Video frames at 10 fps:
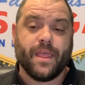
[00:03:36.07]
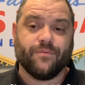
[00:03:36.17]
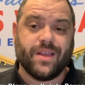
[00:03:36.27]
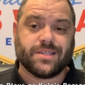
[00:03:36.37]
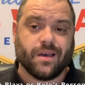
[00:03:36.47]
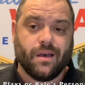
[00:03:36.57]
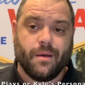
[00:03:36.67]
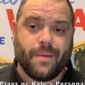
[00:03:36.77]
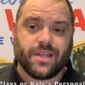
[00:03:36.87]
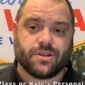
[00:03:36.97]
Visa,
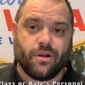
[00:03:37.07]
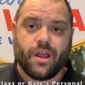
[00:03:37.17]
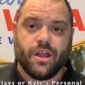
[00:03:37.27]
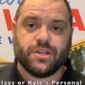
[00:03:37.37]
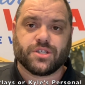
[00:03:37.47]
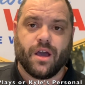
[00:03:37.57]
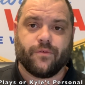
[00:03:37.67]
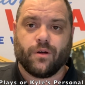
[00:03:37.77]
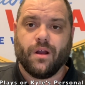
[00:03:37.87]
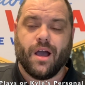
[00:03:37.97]
MasterCard,
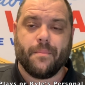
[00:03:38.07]
Discover,